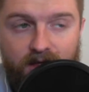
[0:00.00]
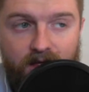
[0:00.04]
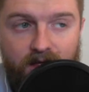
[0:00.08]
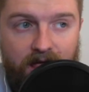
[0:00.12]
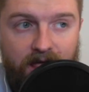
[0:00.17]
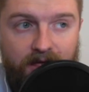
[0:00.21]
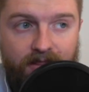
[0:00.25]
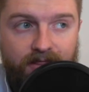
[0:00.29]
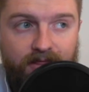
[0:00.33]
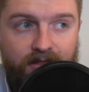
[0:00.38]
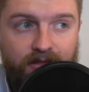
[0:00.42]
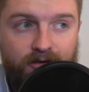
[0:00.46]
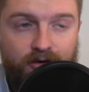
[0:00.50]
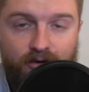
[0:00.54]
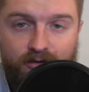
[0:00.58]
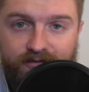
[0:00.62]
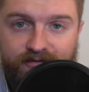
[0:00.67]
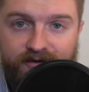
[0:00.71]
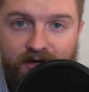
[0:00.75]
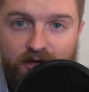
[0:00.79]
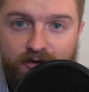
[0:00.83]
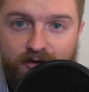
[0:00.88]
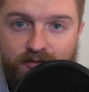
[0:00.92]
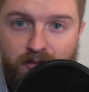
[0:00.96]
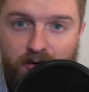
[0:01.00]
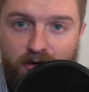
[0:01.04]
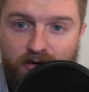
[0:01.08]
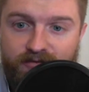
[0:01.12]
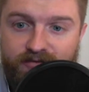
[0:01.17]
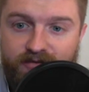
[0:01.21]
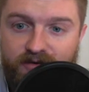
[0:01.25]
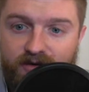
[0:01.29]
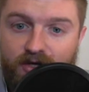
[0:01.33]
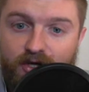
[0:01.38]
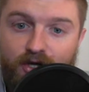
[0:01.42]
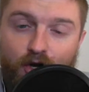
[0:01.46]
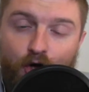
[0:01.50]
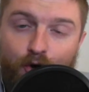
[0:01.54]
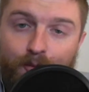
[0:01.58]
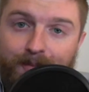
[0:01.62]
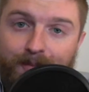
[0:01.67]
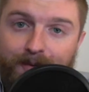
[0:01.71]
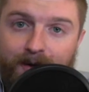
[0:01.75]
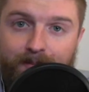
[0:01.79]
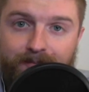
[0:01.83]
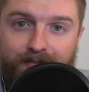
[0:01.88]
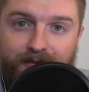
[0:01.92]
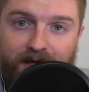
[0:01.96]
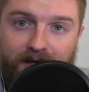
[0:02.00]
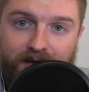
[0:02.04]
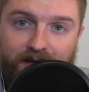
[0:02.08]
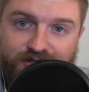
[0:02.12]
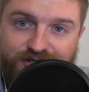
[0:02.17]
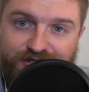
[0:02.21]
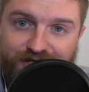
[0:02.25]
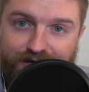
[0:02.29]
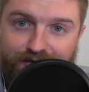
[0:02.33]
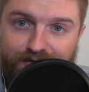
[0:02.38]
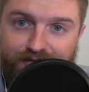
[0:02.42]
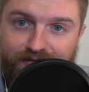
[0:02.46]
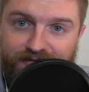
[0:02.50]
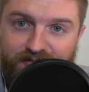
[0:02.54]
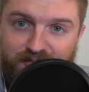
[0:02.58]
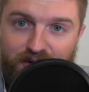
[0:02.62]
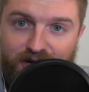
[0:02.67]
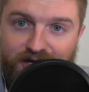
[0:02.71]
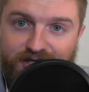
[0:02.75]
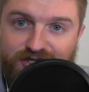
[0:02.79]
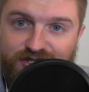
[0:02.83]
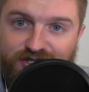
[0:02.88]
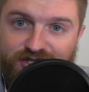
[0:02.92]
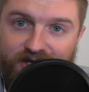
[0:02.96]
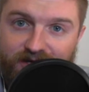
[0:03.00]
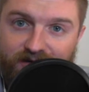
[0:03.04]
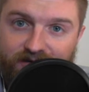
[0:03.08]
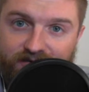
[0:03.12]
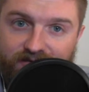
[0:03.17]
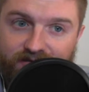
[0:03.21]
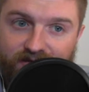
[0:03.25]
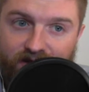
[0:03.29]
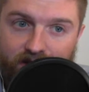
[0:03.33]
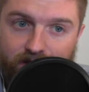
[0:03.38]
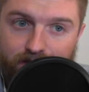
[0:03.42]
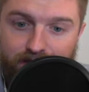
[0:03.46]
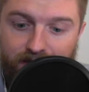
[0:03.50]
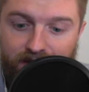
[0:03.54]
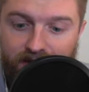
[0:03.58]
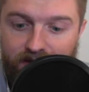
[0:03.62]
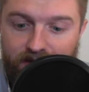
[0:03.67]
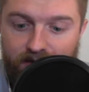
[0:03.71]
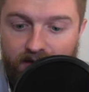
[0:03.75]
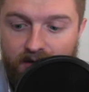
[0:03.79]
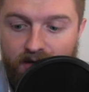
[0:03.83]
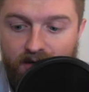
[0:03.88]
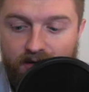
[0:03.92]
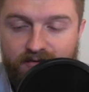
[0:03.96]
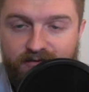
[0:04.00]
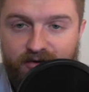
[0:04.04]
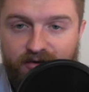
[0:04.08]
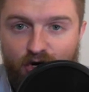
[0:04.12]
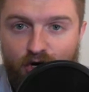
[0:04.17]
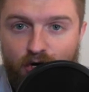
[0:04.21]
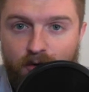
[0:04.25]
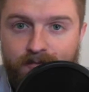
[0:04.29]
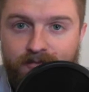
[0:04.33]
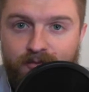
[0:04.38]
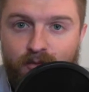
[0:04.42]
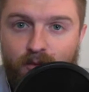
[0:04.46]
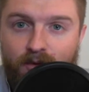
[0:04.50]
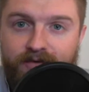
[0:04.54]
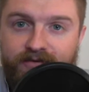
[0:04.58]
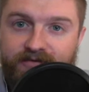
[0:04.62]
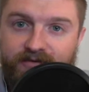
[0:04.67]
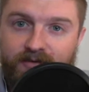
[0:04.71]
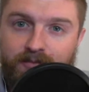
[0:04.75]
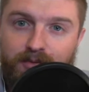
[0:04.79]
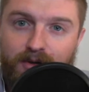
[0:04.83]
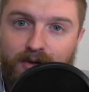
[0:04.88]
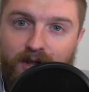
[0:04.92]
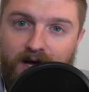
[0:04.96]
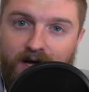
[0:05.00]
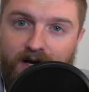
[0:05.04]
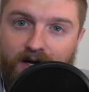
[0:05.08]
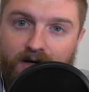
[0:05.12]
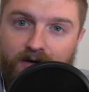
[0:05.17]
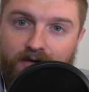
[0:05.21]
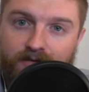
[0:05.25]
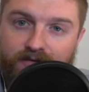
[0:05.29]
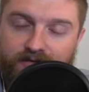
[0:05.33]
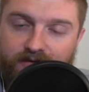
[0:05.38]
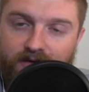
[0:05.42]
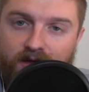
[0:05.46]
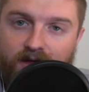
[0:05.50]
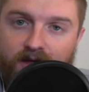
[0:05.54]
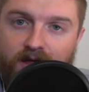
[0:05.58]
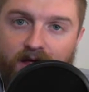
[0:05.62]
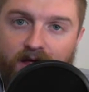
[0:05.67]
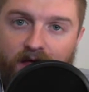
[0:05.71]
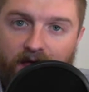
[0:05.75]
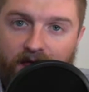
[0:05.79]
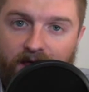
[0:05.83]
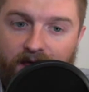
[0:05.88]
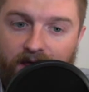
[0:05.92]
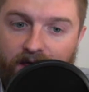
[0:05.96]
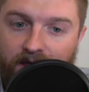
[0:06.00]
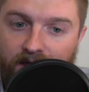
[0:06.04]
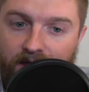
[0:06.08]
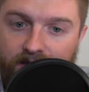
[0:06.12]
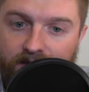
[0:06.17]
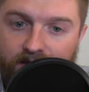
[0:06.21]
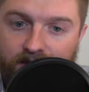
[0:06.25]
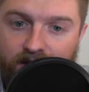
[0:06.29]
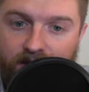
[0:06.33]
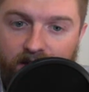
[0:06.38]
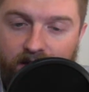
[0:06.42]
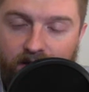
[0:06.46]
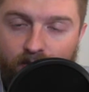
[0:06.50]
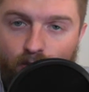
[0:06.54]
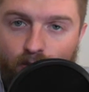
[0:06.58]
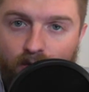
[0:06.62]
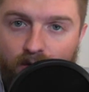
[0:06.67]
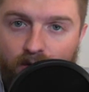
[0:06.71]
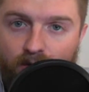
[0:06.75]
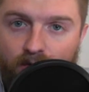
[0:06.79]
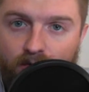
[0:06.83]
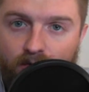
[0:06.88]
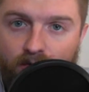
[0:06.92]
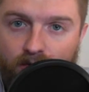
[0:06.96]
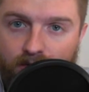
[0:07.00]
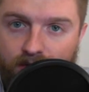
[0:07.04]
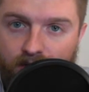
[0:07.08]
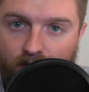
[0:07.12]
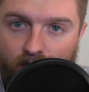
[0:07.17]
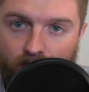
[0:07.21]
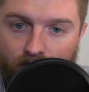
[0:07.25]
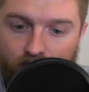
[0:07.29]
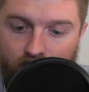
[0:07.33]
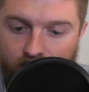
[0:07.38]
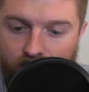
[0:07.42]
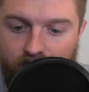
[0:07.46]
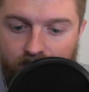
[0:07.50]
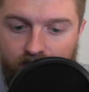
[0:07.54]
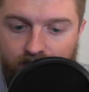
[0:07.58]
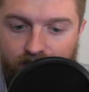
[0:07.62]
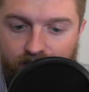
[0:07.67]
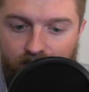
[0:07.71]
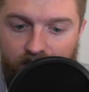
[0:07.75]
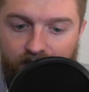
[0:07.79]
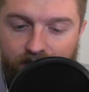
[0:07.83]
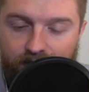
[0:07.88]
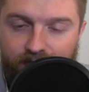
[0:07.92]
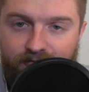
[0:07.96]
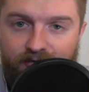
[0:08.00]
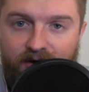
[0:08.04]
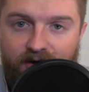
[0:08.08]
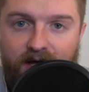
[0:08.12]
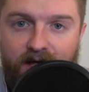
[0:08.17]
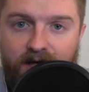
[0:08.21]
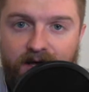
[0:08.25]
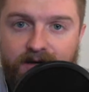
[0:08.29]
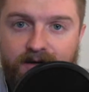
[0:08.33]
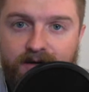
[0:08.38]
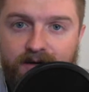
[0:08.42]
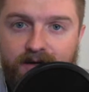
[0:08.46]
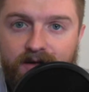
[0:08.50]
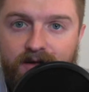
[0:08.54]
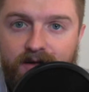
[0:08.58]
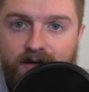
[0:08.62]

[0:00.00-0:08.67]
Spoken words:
and your salesperson can open up that shared spreadsheet, type in terms with suppliers, and it will, in the find,